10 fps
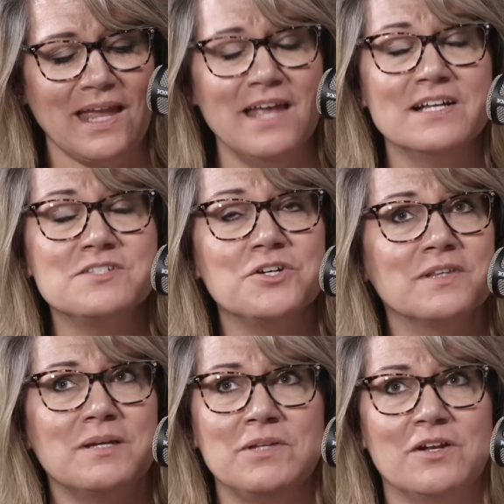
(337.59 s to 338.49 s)
And then
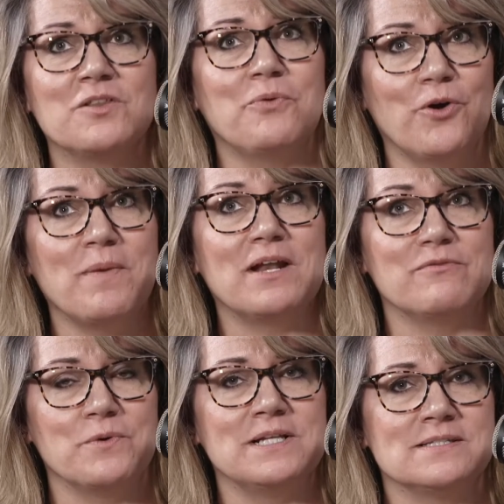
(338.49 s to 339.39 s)
certainly, the probate
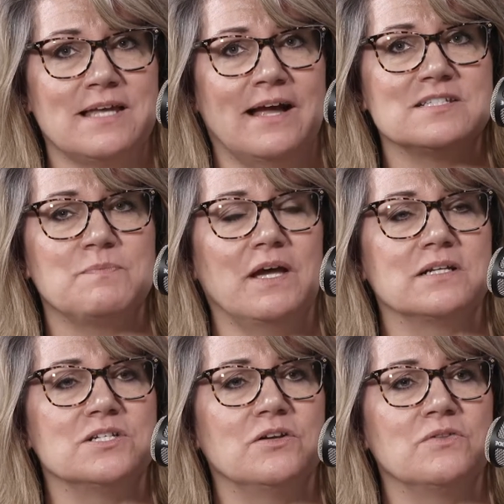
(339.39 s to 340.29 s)
avoidance
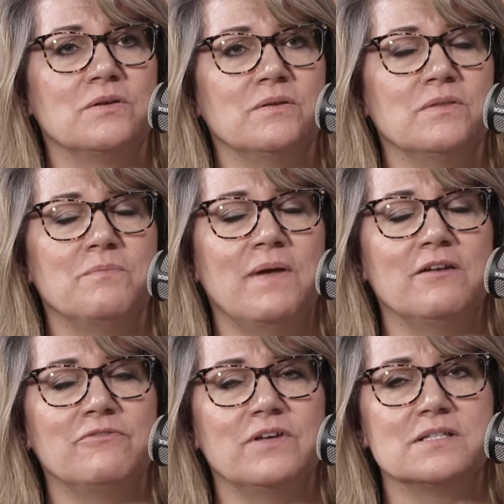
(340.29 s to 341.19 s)
aspect, the
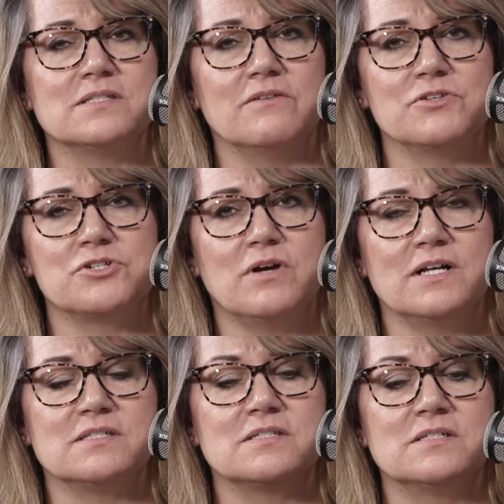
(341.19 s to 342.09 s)
benefits of a
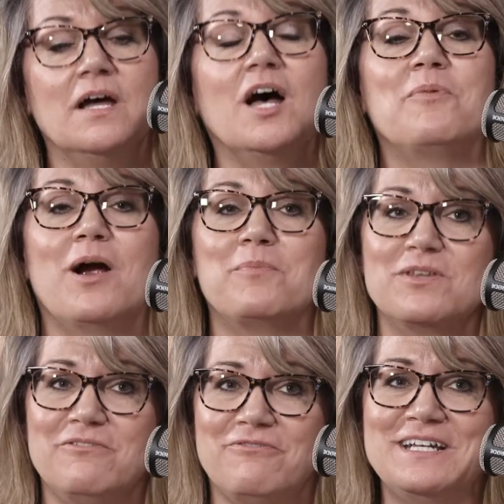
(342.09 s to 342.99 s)
trust, a
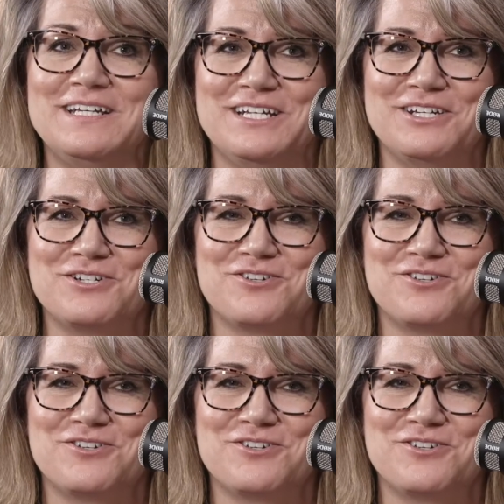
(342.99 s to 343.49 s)
properly funded